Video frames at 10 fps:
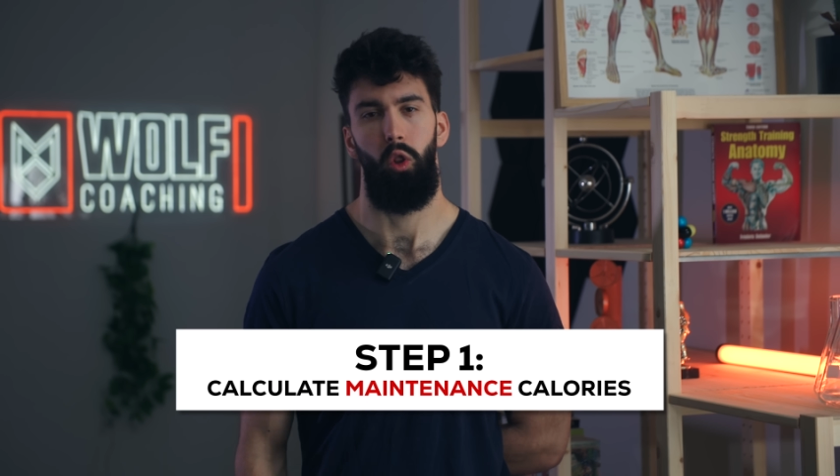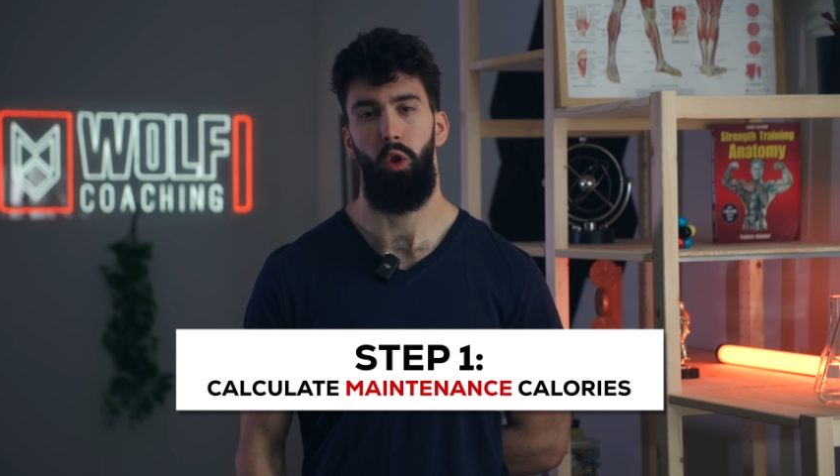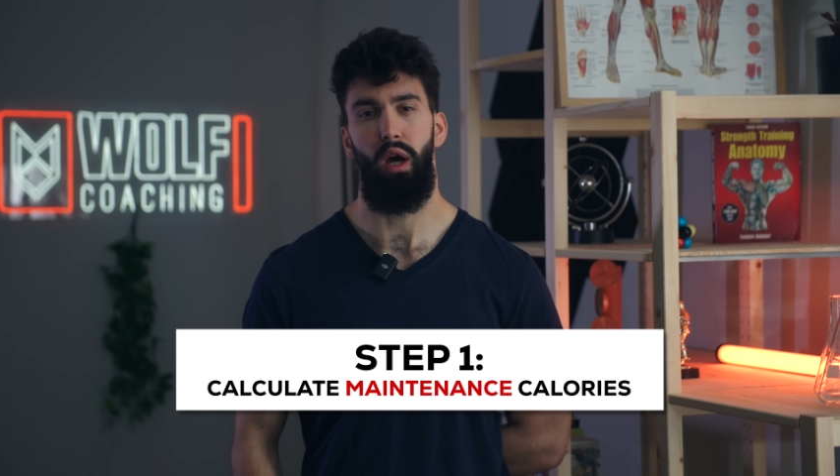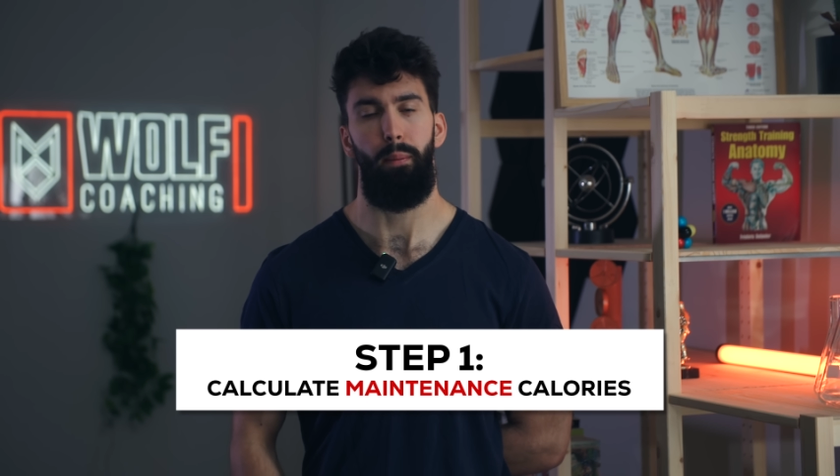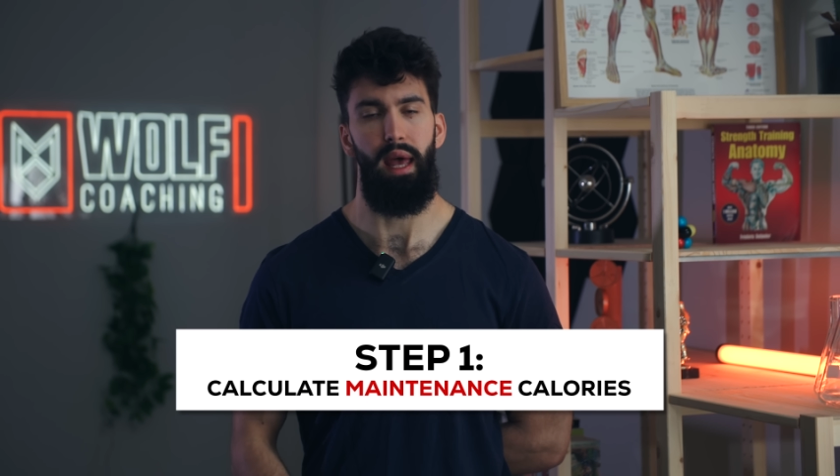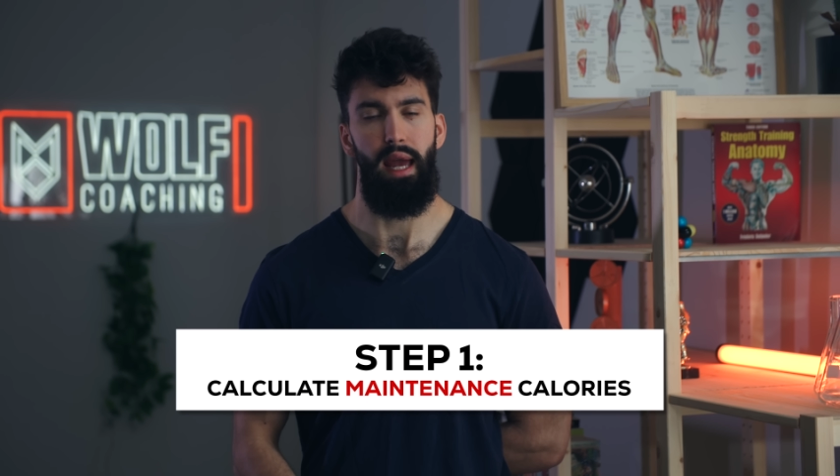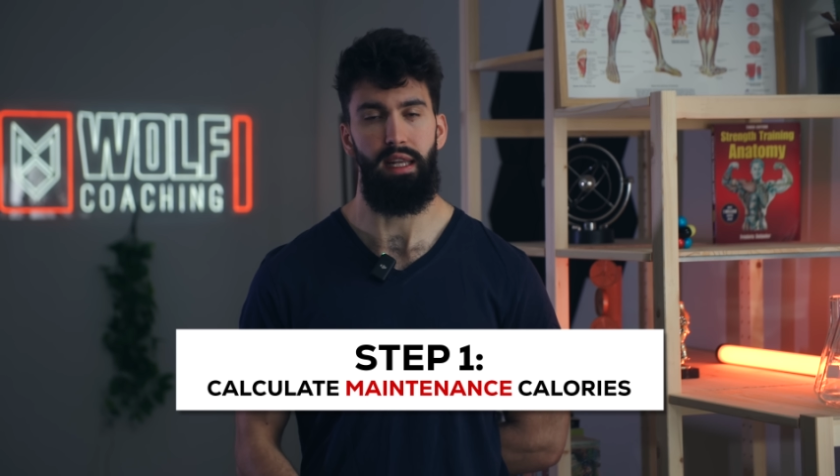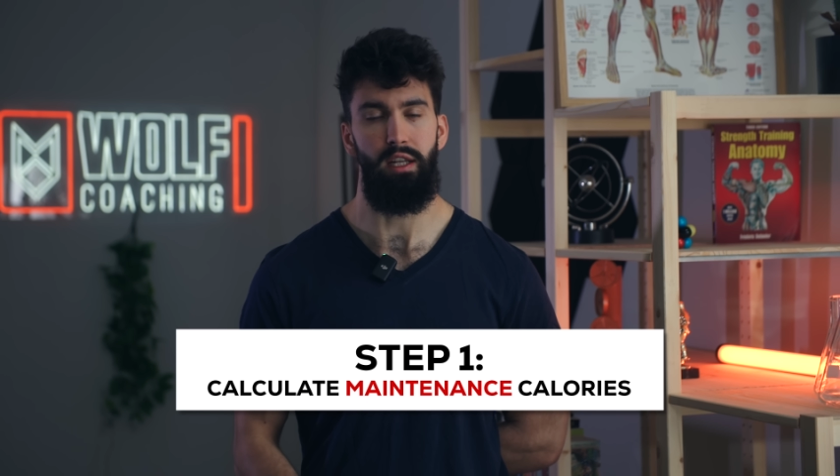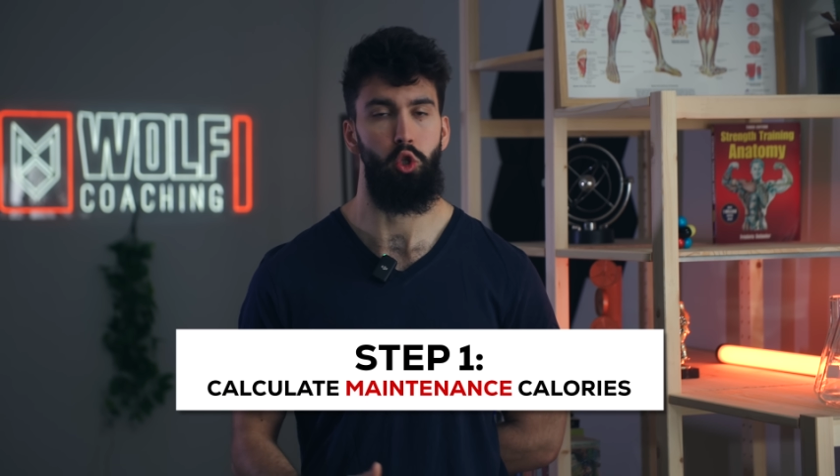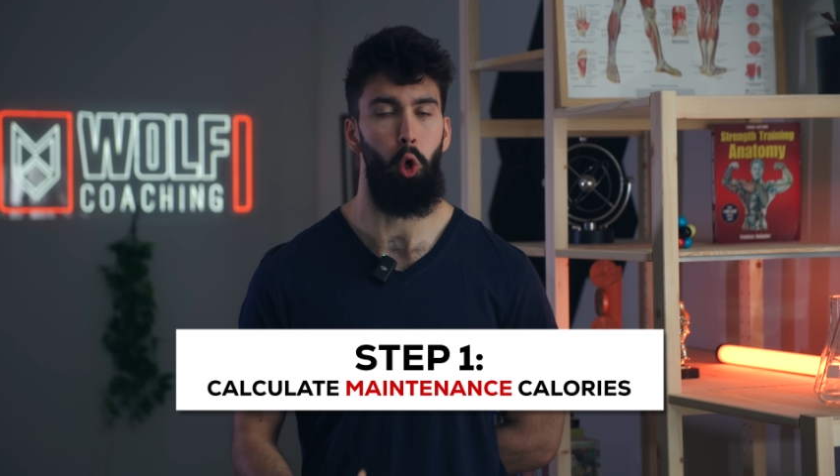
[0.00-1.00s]
Look up
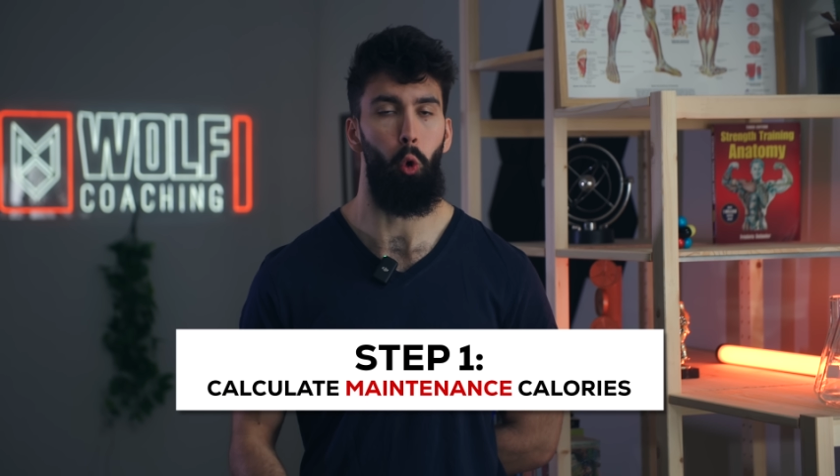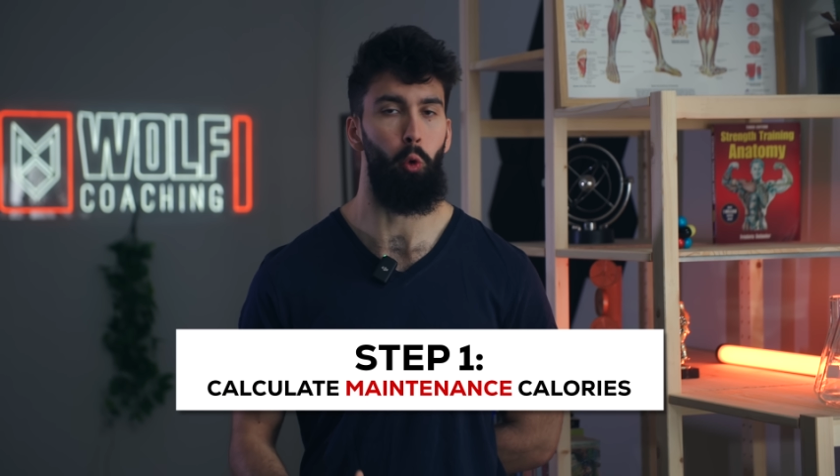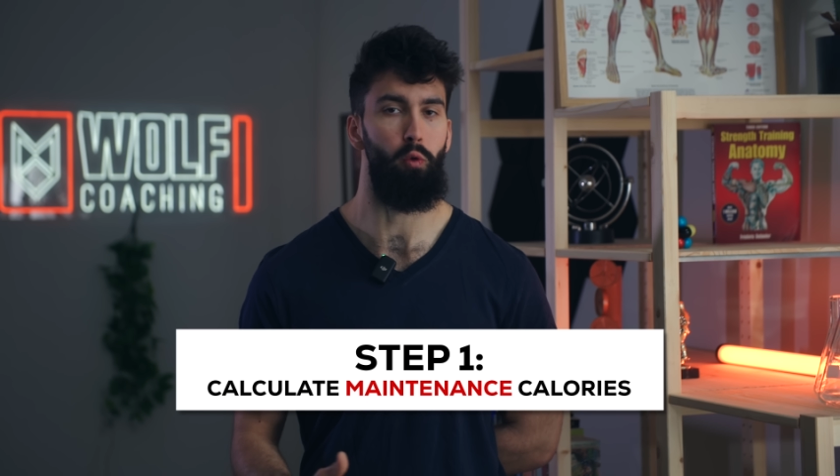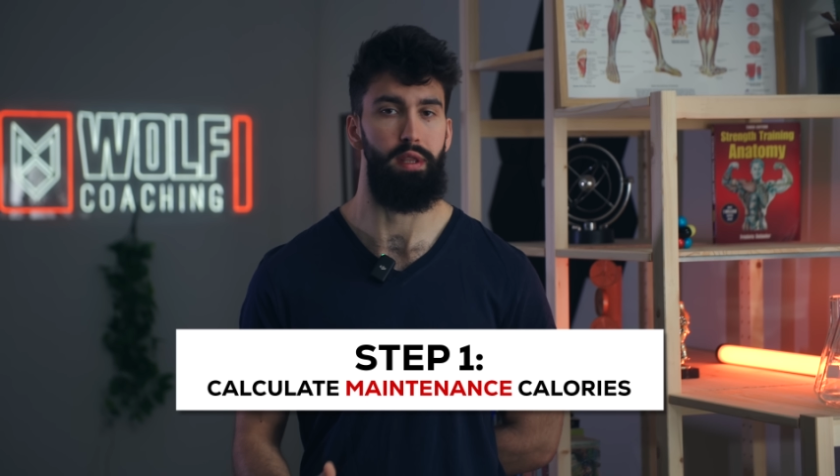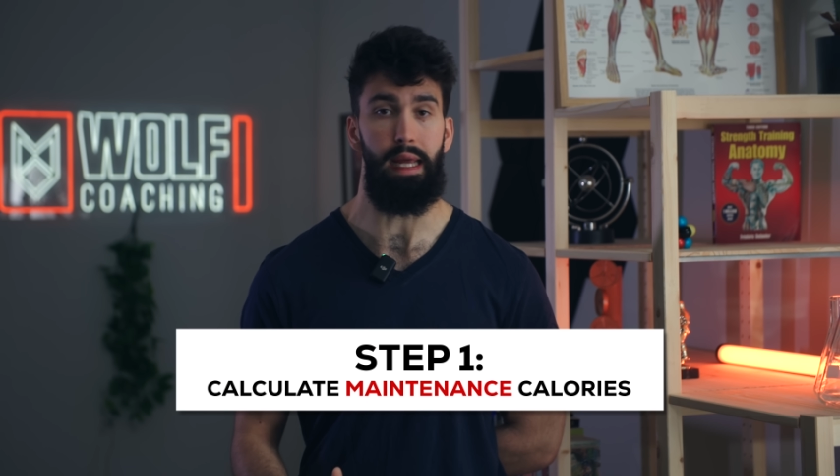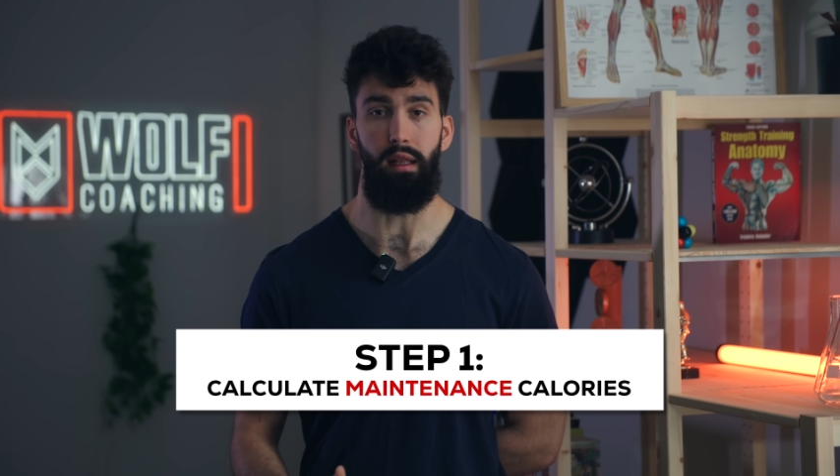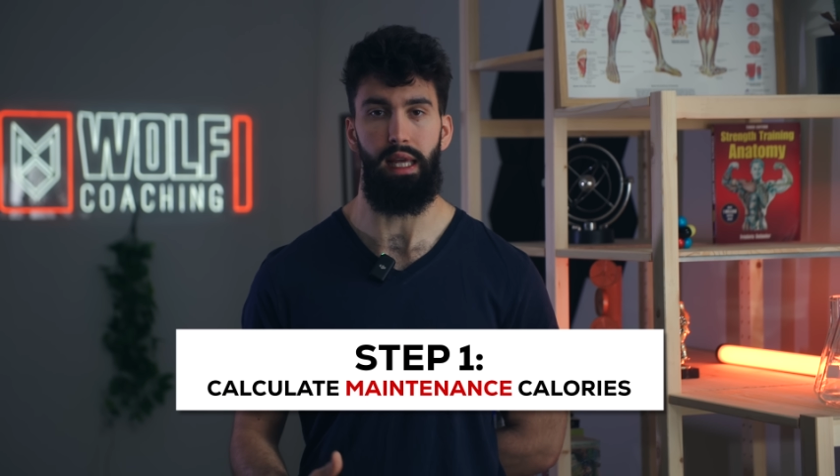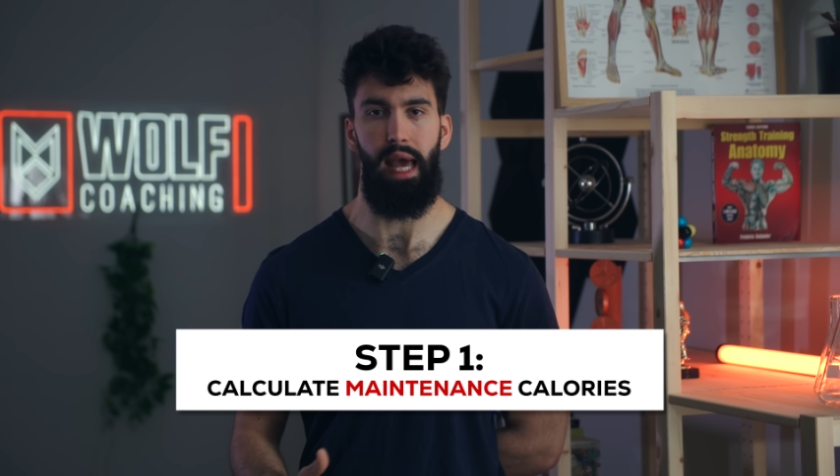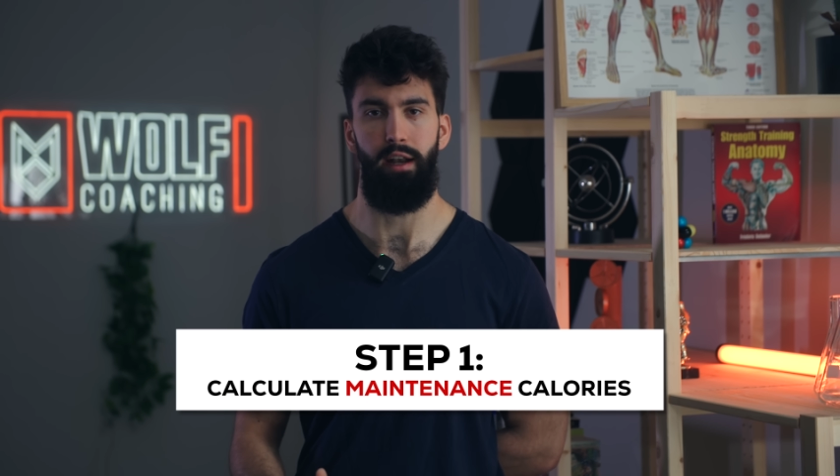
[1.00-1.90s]
any total daily